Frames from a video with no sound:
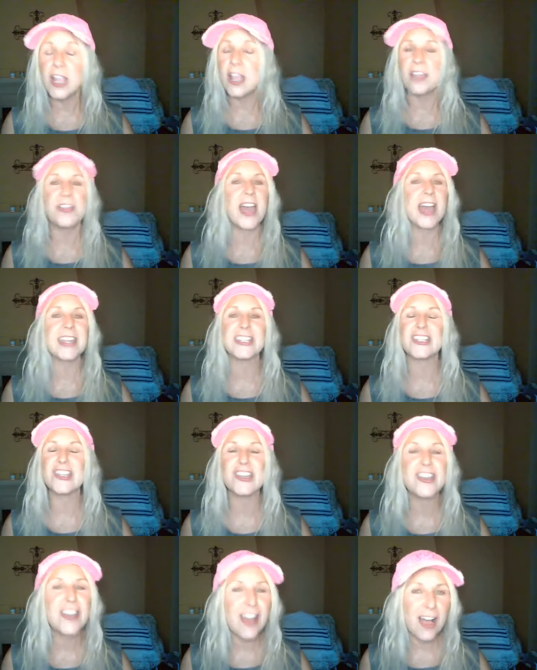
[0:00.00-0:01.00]
That is
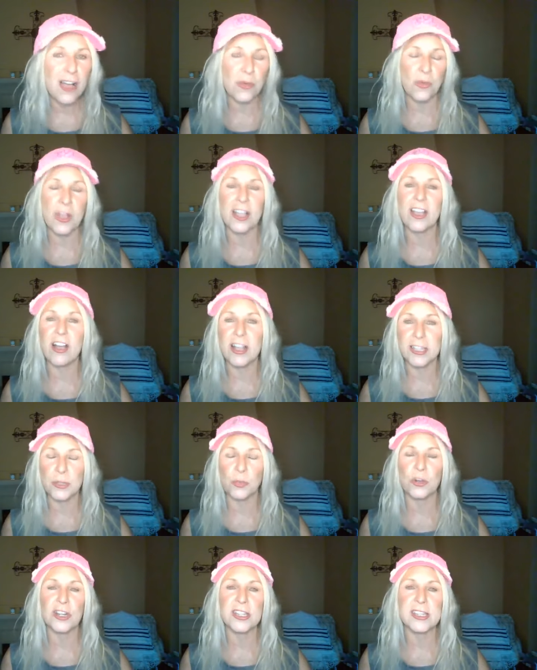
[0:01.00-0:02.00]
not what God's
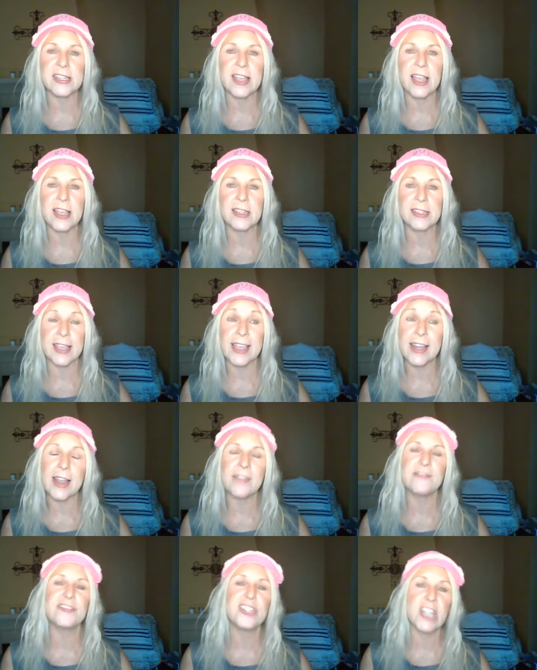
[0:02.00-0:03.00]
word says. And
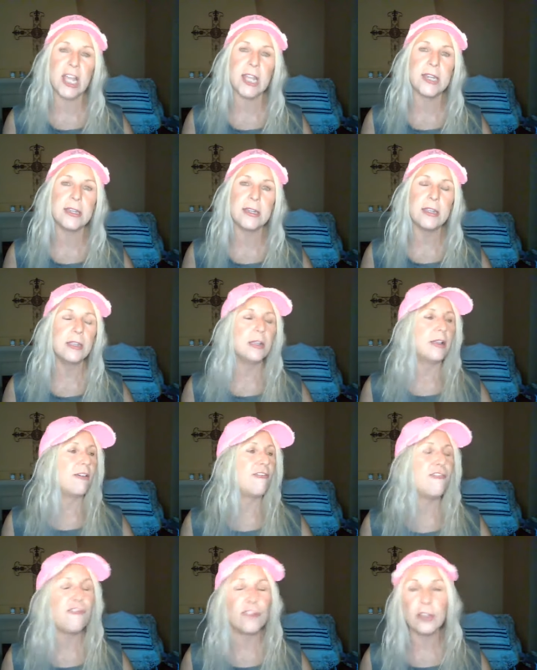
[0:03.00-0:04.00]
I've done
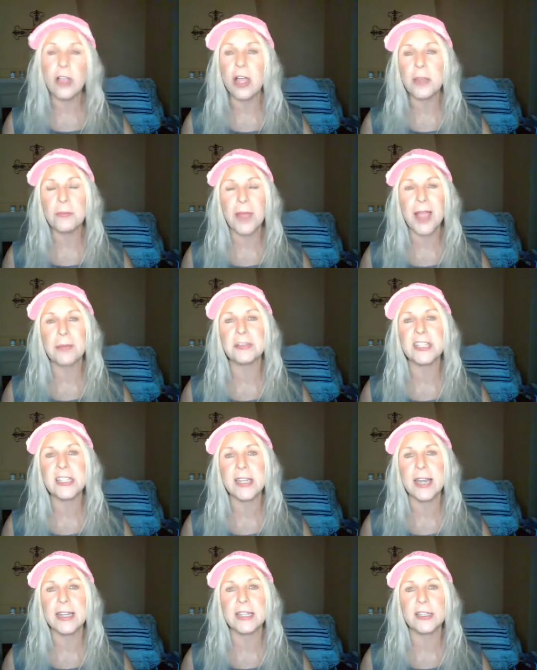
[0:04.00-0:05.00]
full on Bible
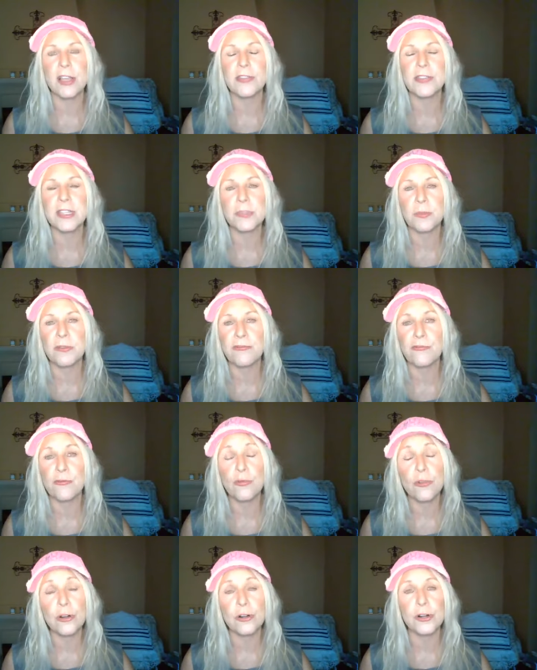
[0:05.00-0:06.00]
studies on this
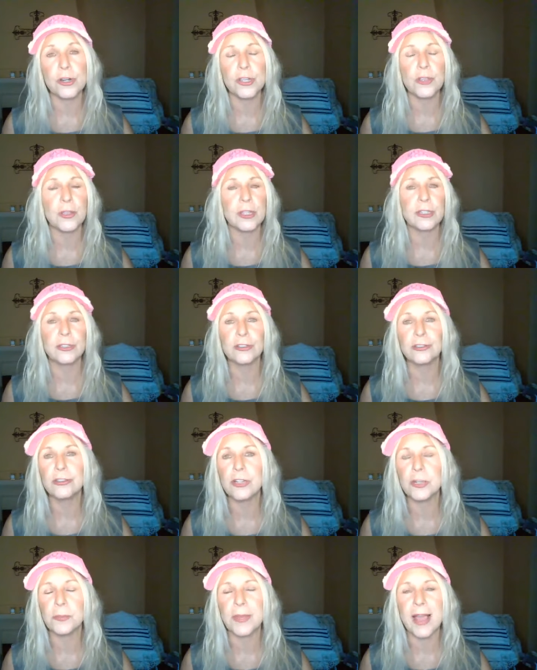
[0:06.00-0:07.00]
before. You can
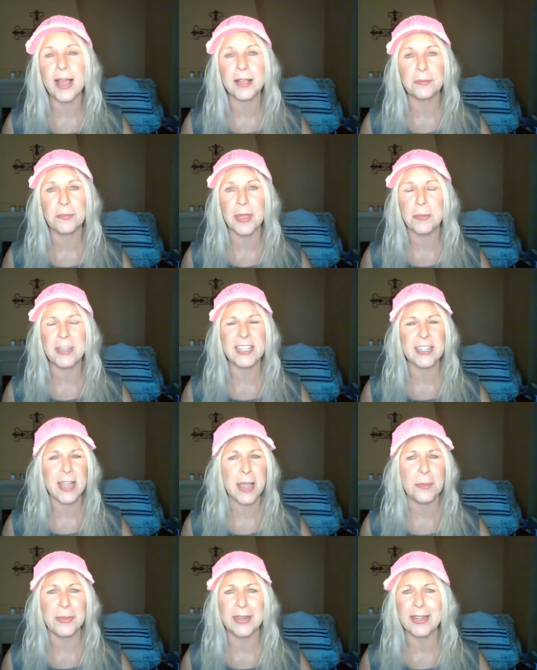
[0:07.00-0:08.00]
look back, maybe
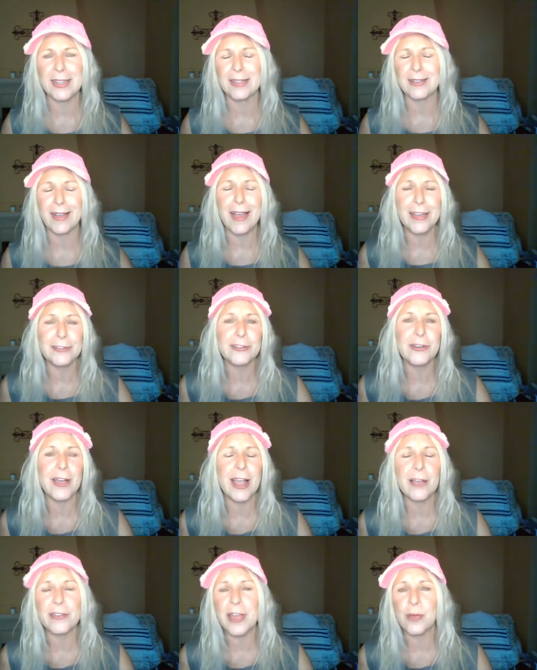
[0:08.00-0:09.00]
type it in. I don't know
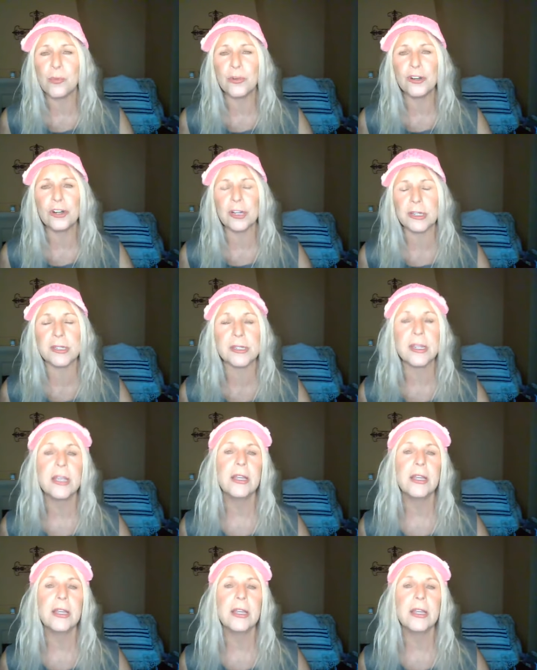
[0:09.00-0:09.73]
how that works.